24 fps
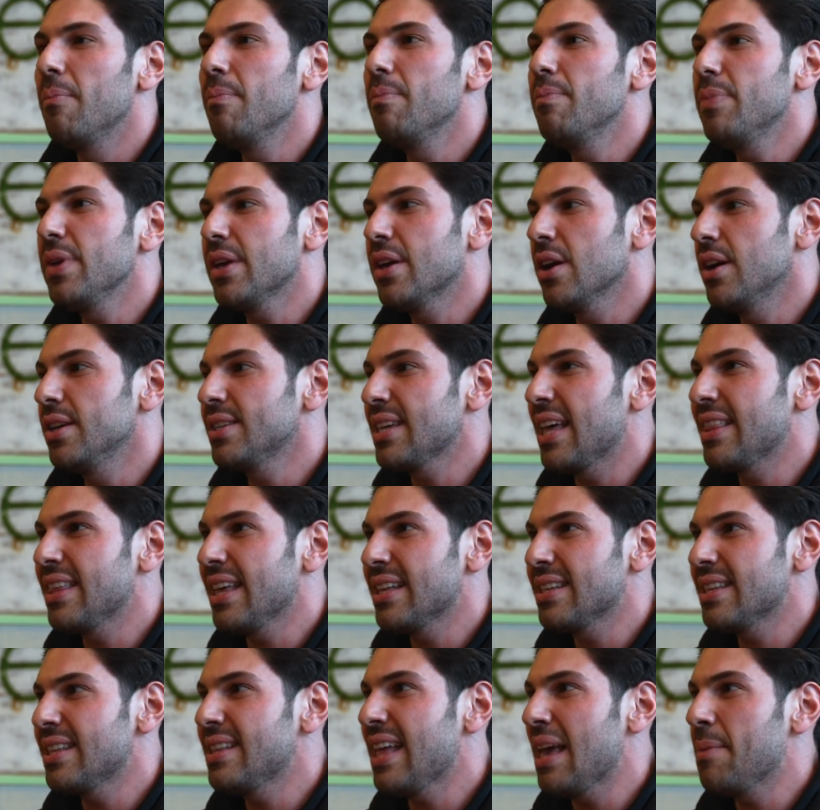because at the
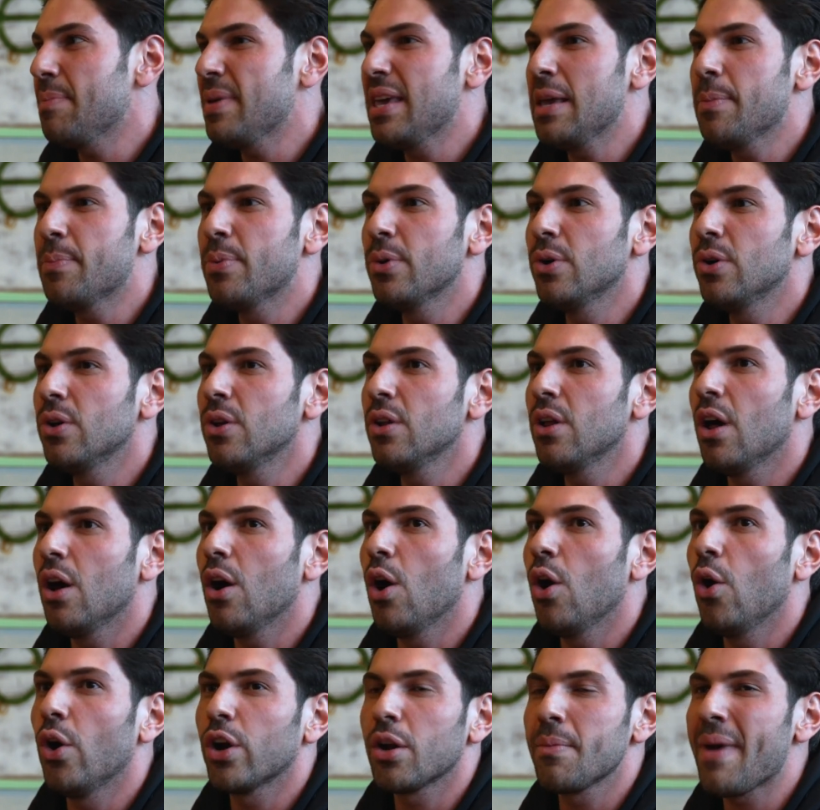end of the day, people
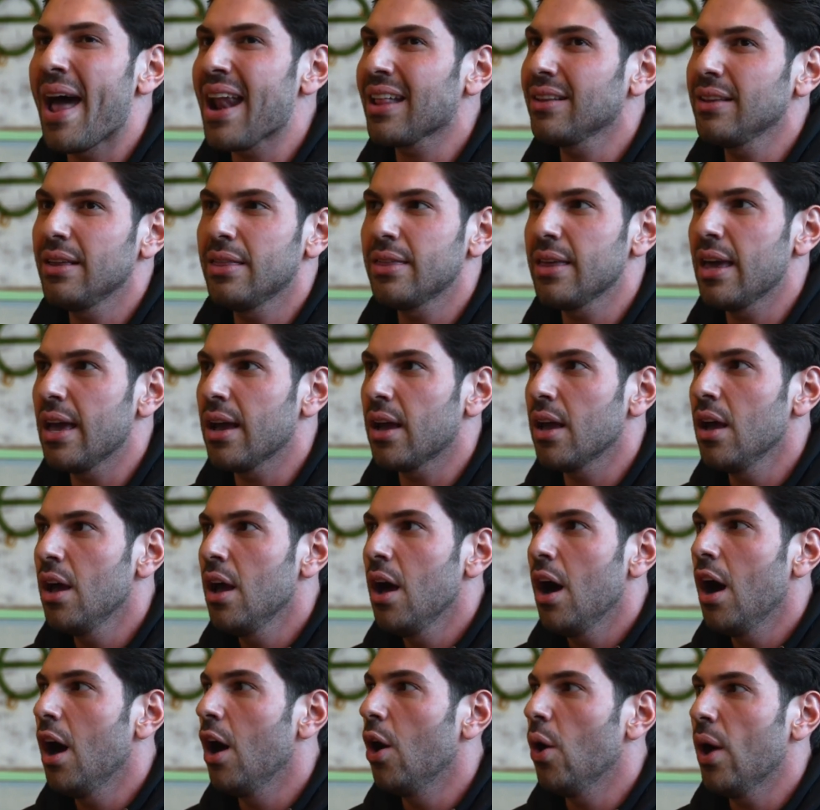automatically think,
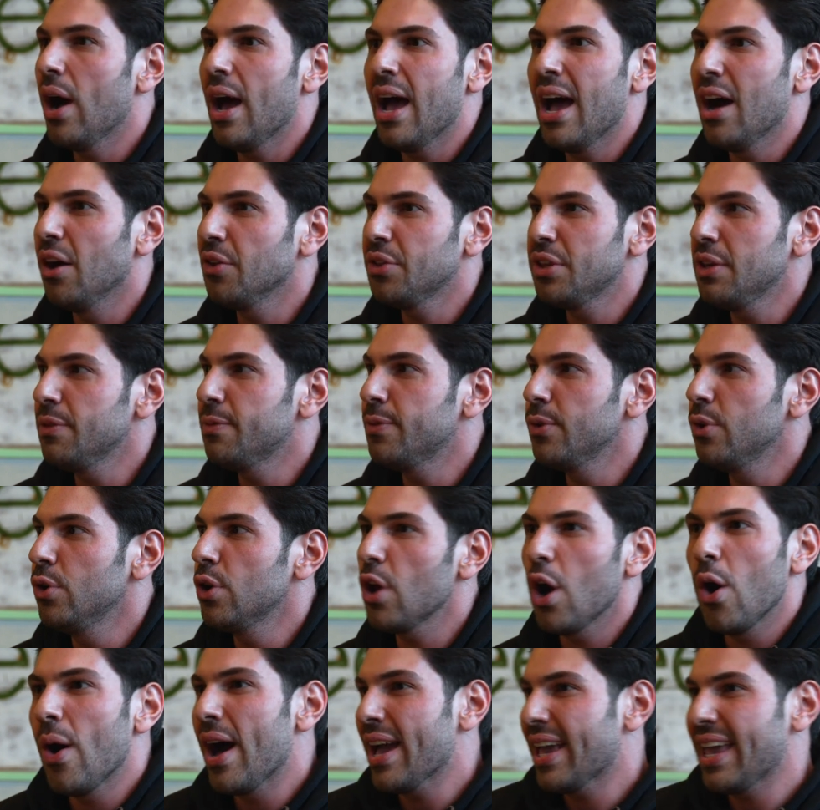oh, healthy food,
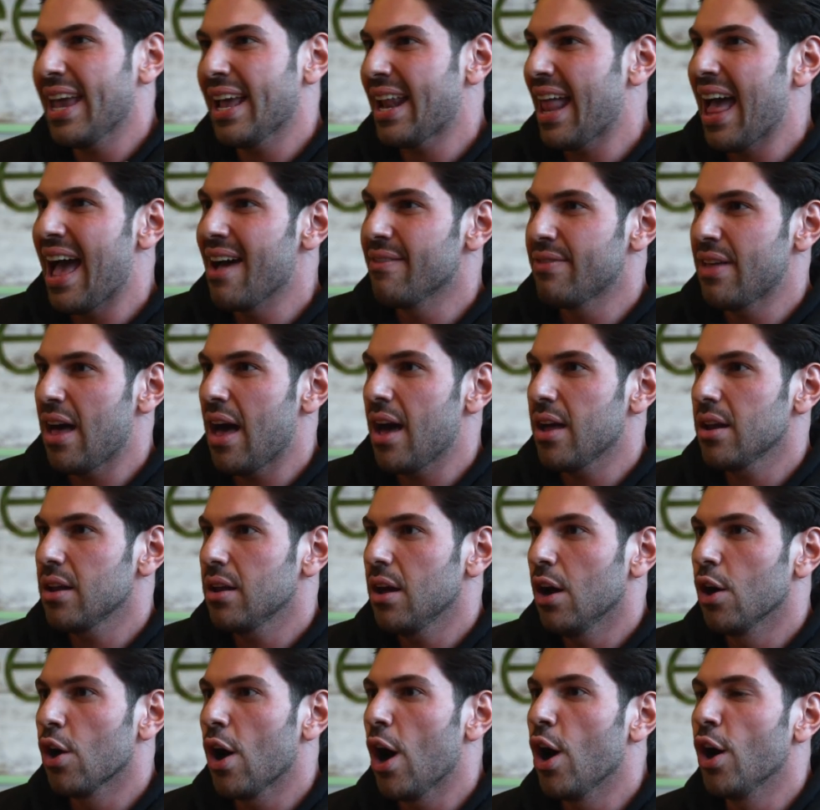oh, I can't have that.
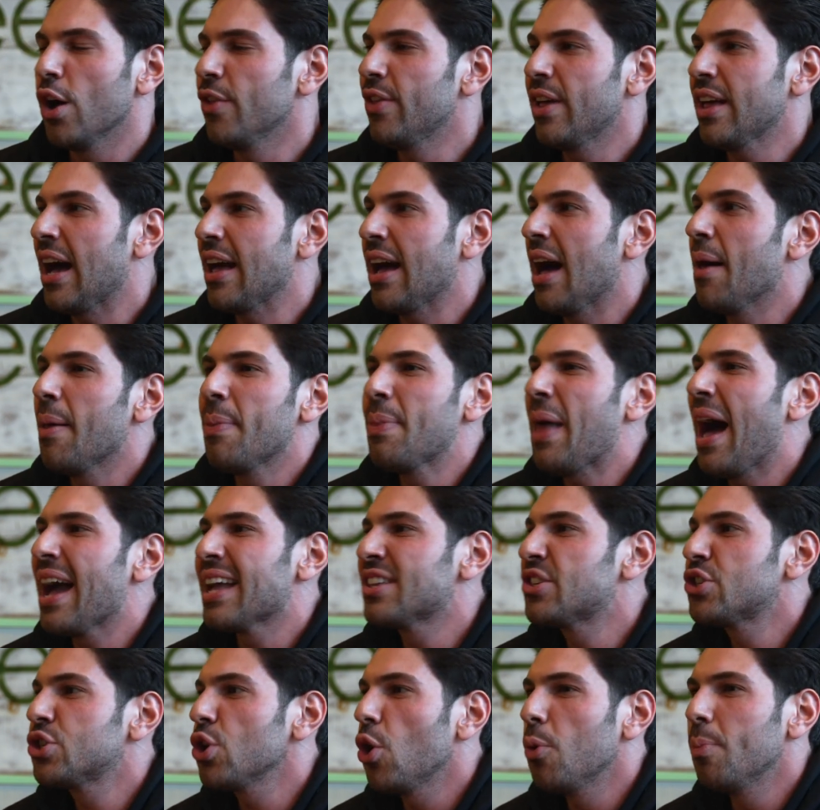Or
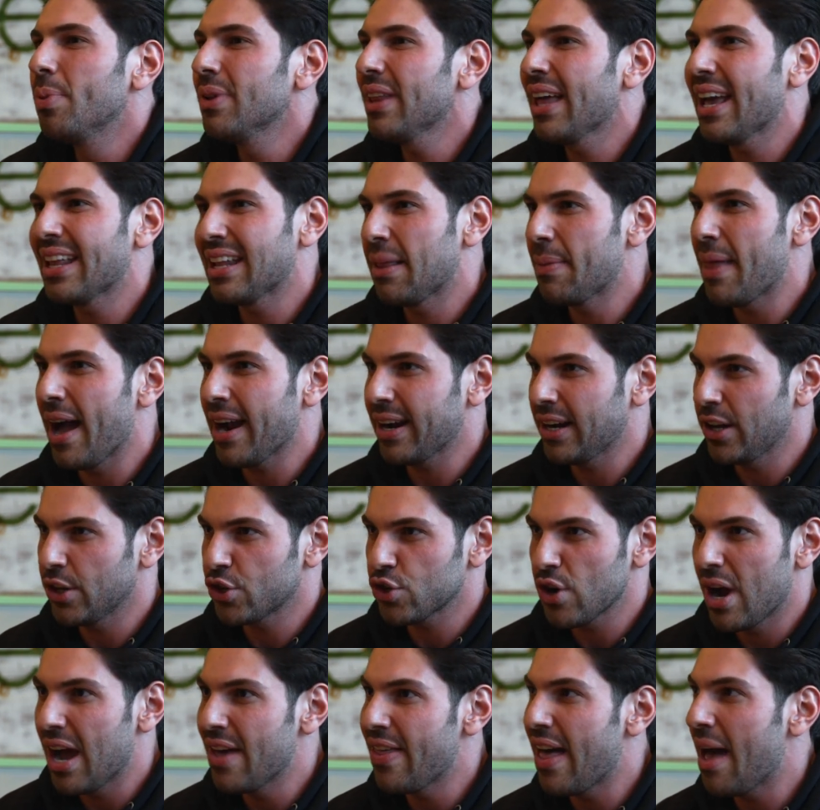it's so bland, I'm not gonna
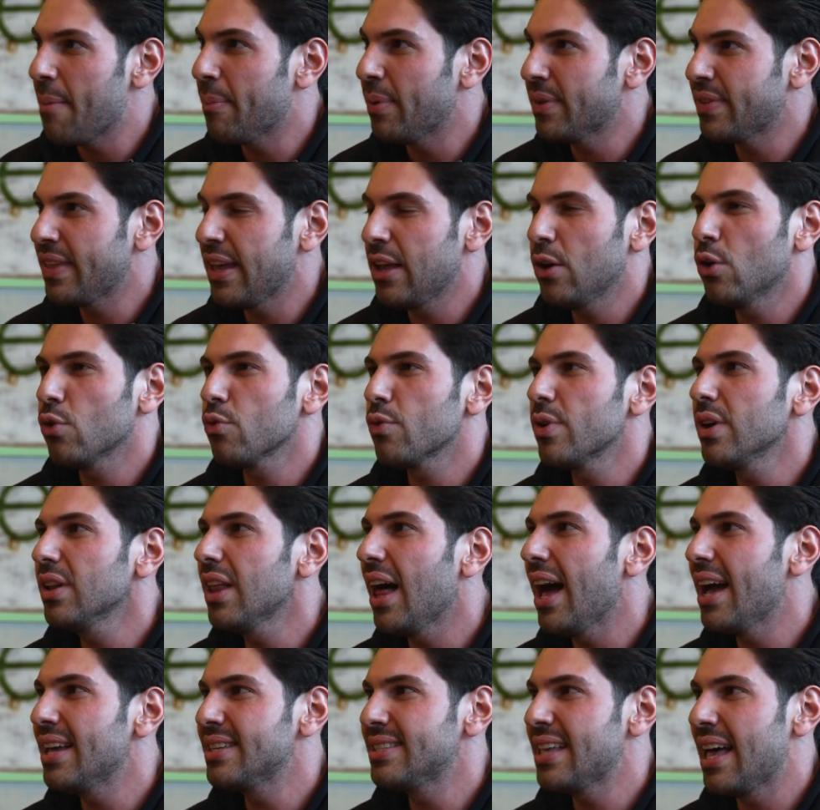try that. But they don't
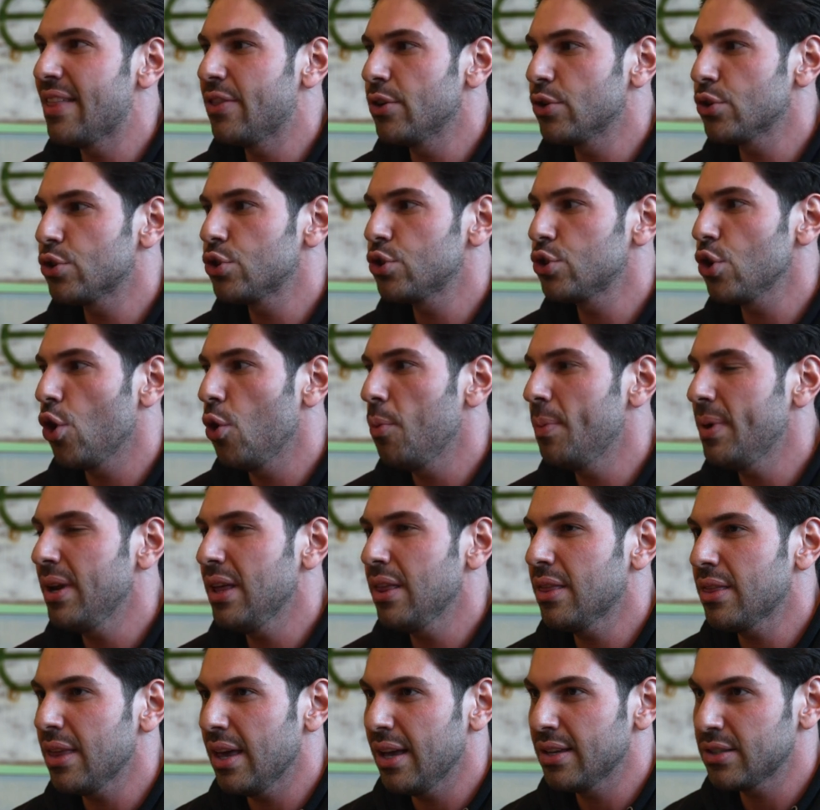realize that there's so many
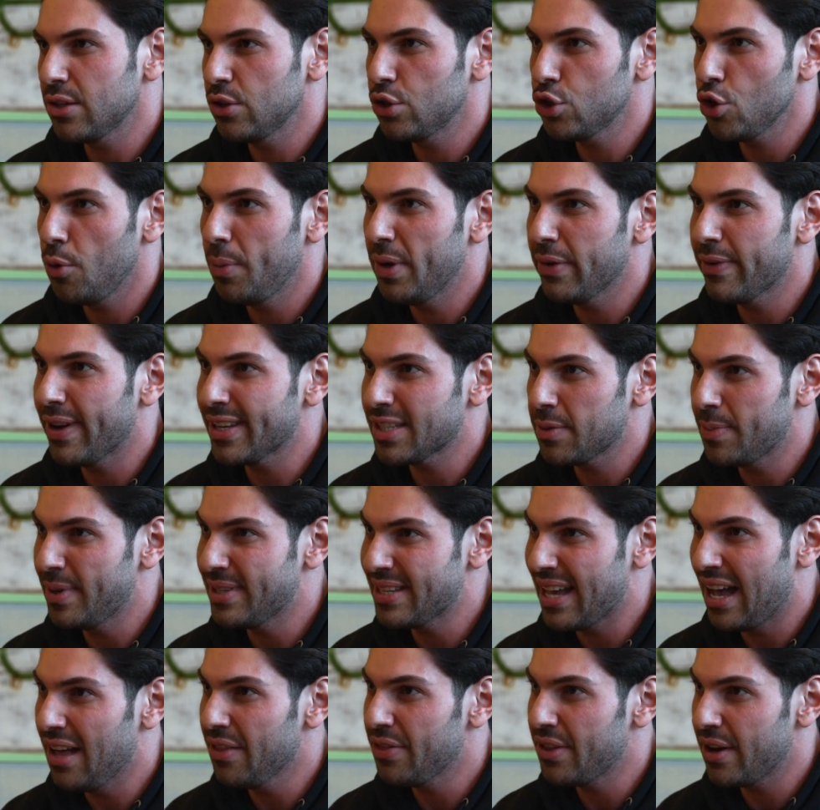things and so many recipes
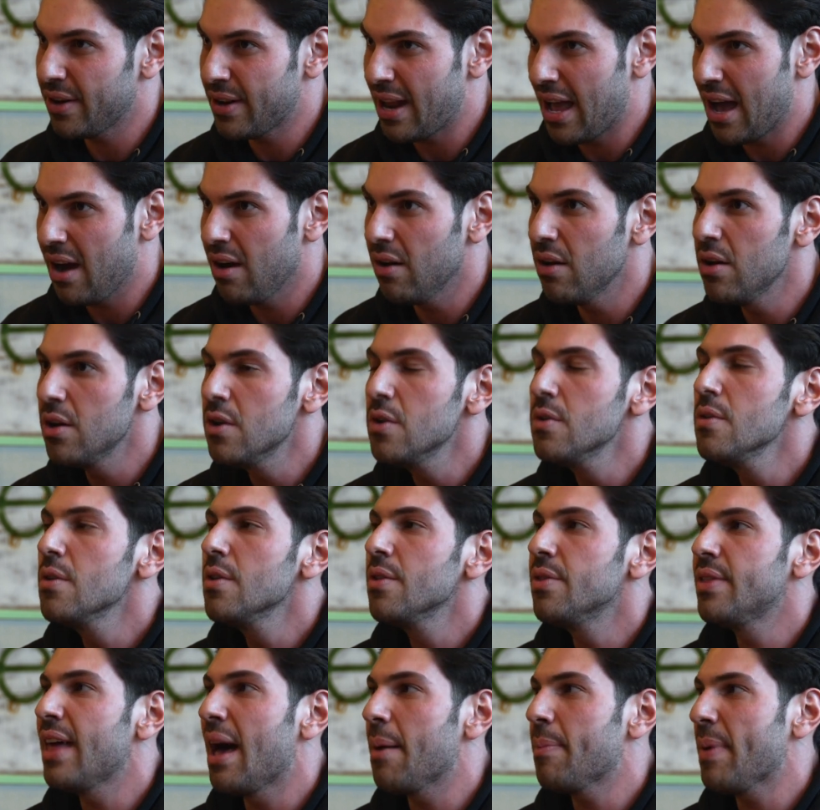out there now
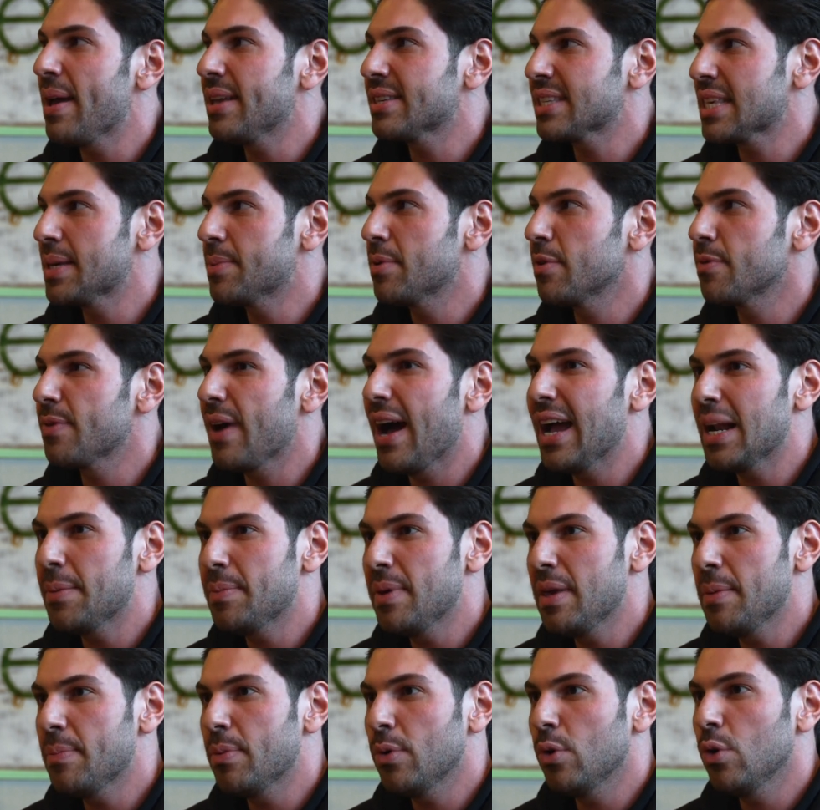that basically provide
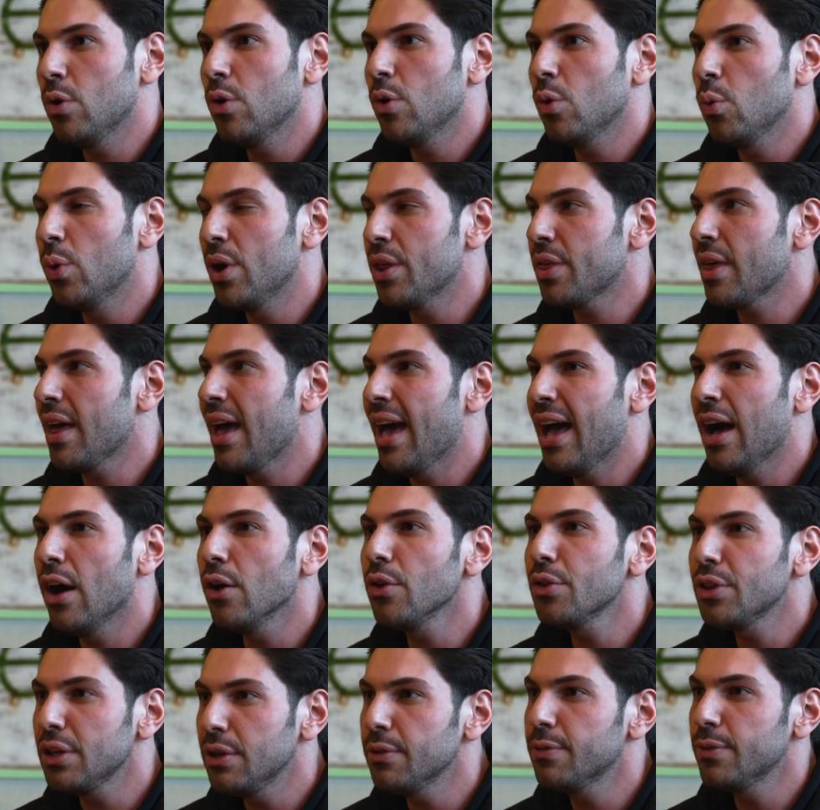people with
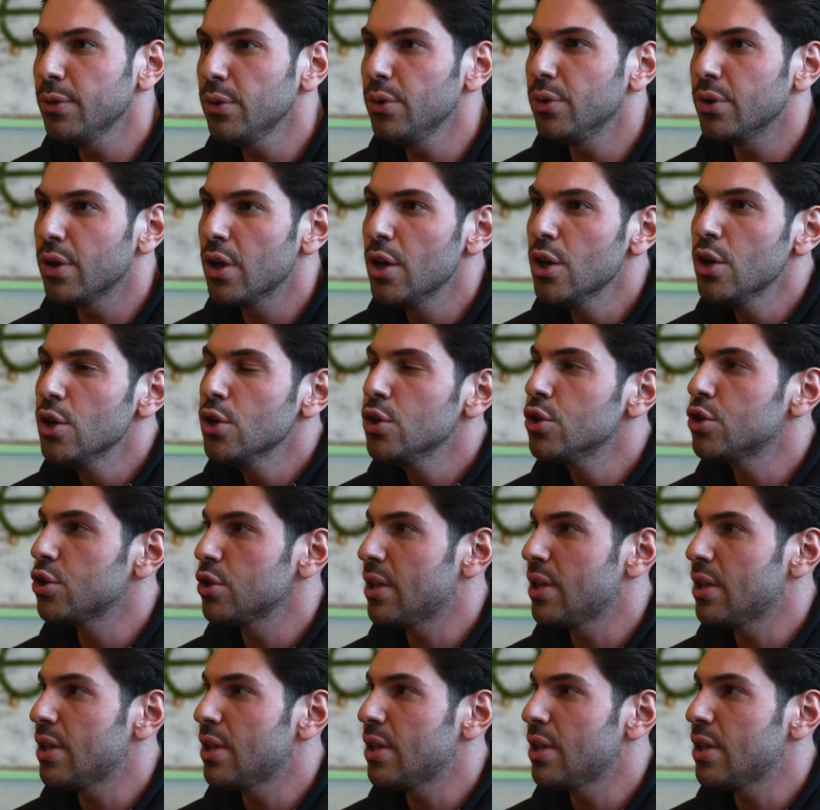healthy food so